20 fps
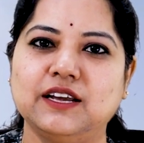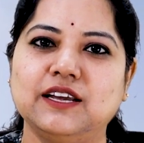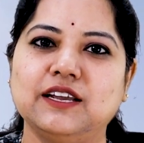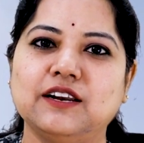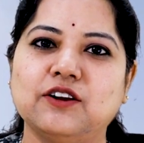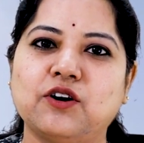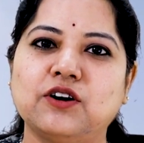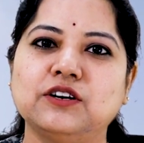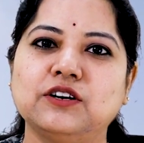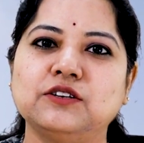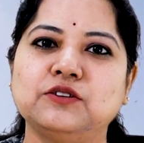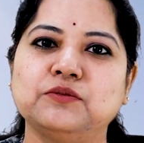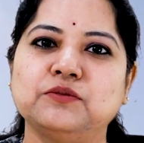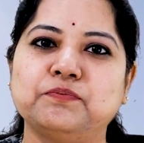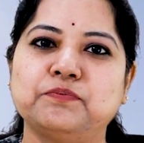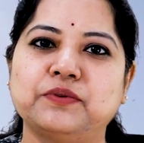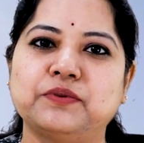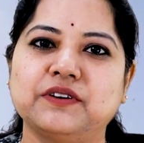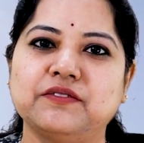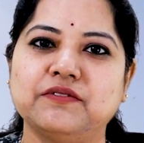in order to
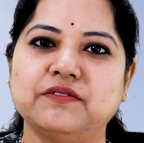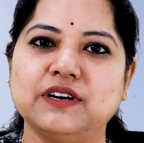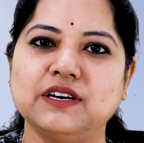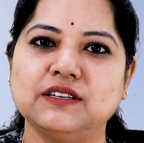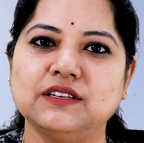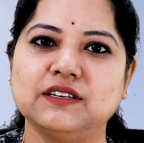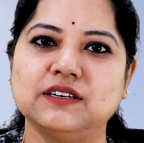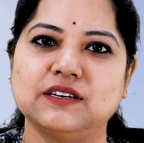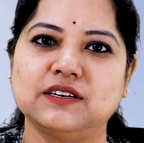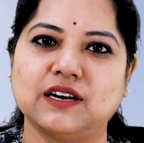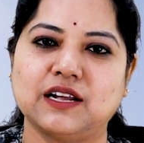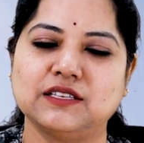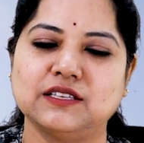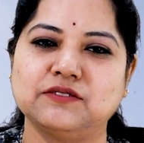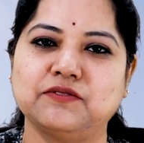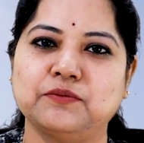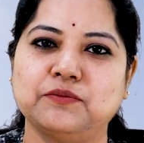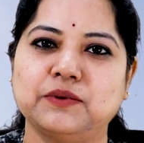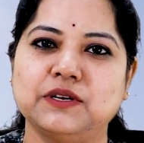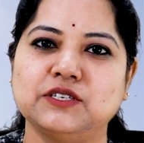prevent the
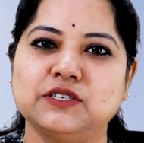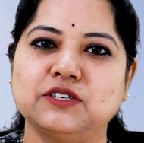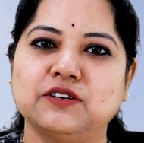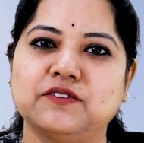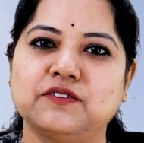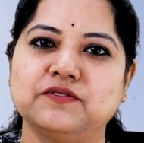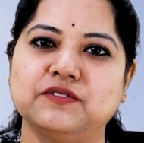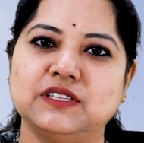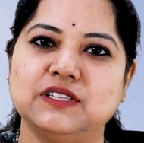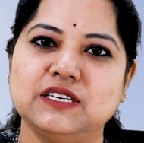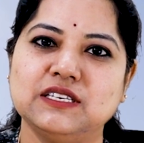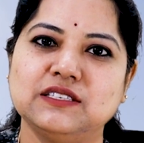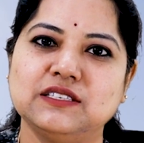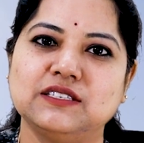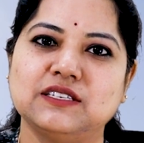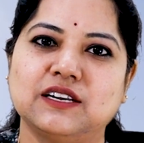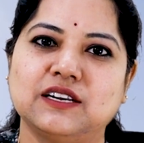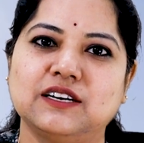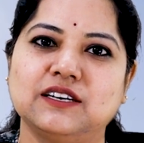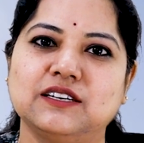transformation of these
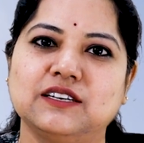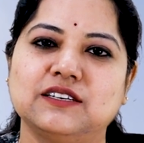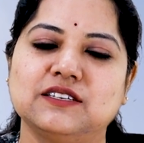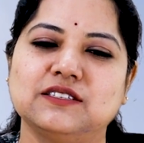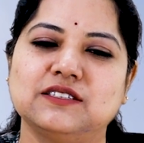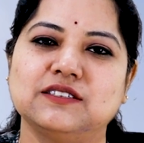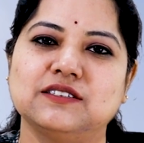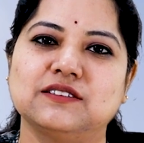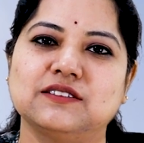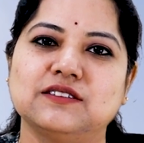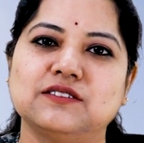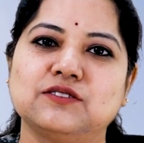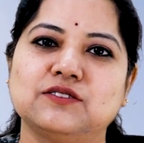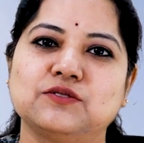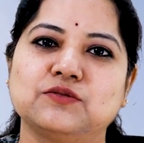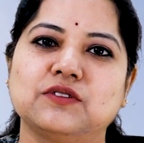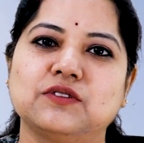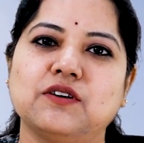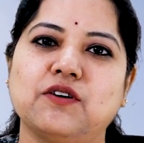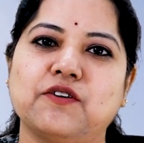genetic diseases
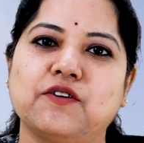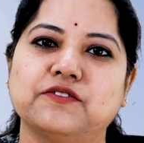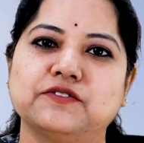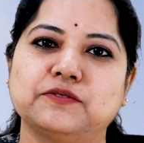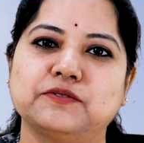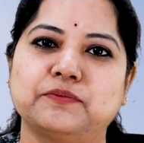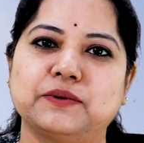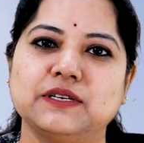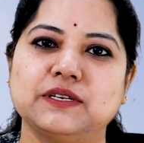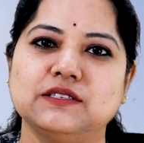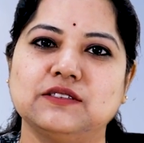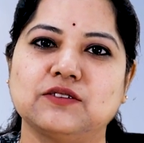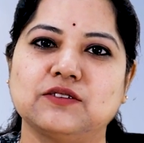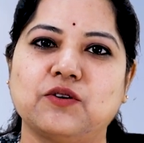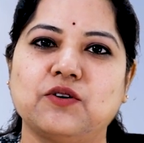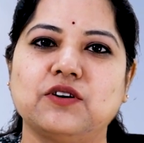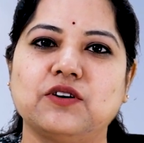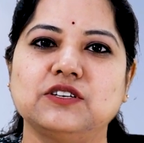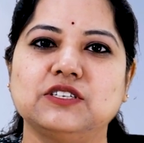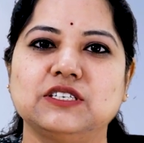to the offsprings
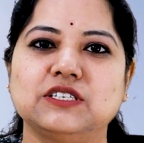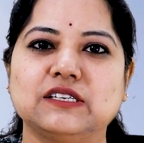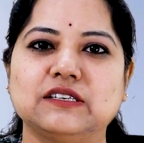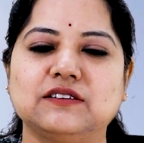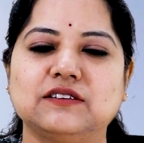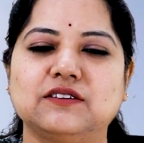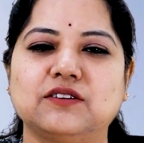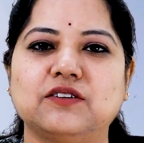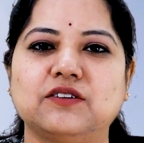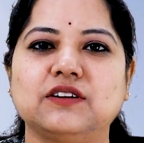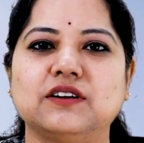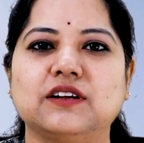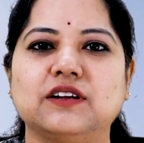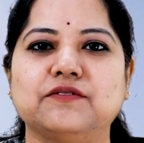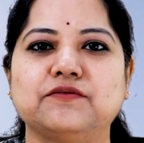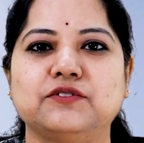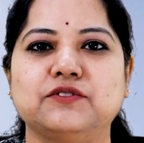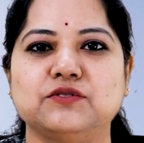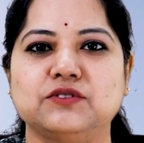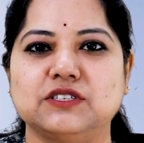or children or
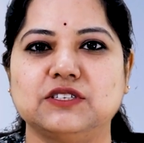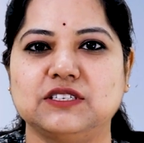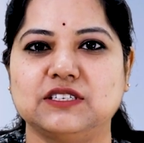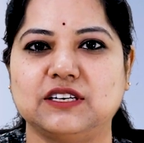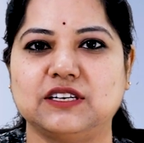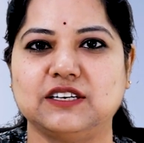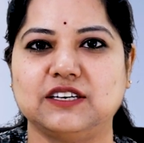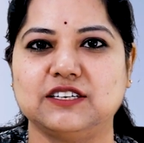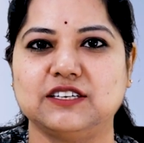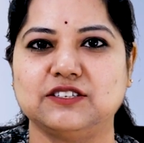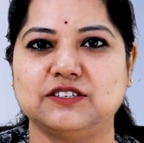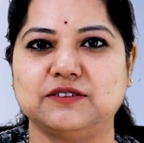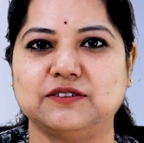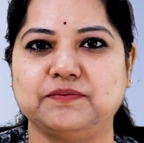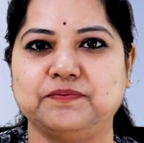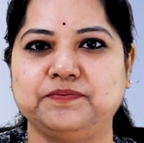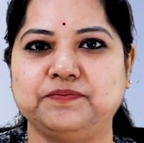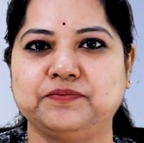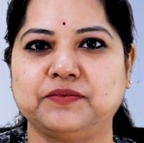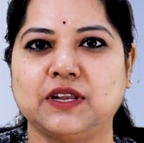future
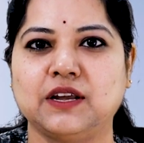generation.